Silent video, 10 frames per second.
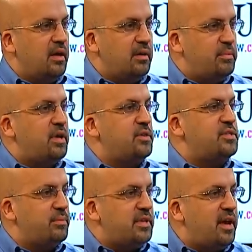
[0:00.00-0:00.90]
Because
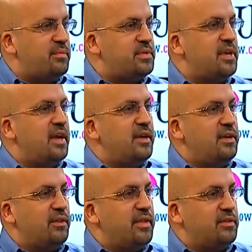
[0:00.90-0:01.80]
sometimes,
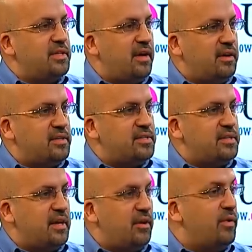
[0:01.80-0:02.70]
they'll tell us
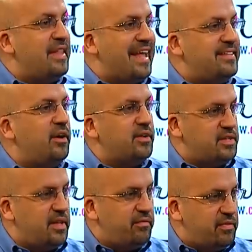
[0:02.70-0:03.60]
or not tell us
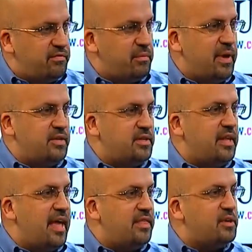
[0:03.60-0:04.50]
enough information,
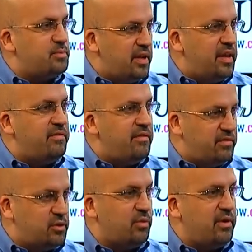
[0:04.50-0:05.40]
and there's plenty of
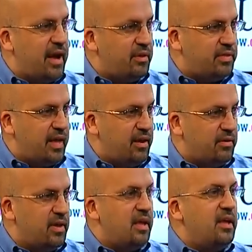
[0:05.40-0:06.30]
inventory out there.
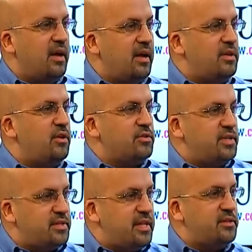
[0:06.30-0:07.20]

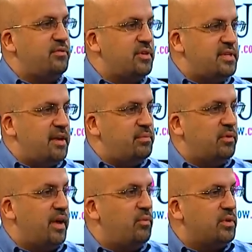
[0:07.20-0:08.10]
Such things, for
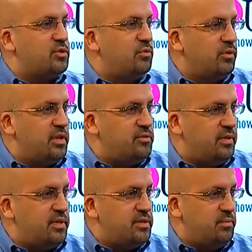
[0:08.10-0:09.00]
example, like what school
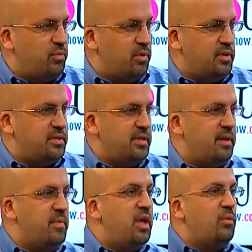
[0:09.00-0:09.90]
district is important to
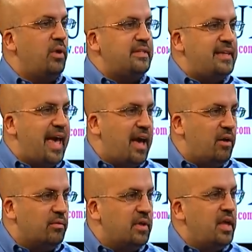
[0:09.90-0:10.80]
them, what
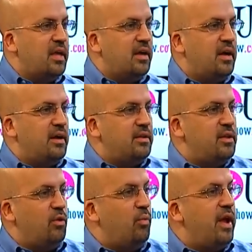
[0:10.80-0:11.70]
town,
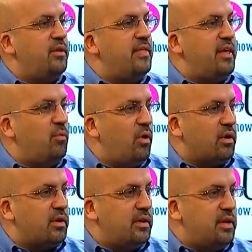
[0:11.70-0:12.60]
where do they work?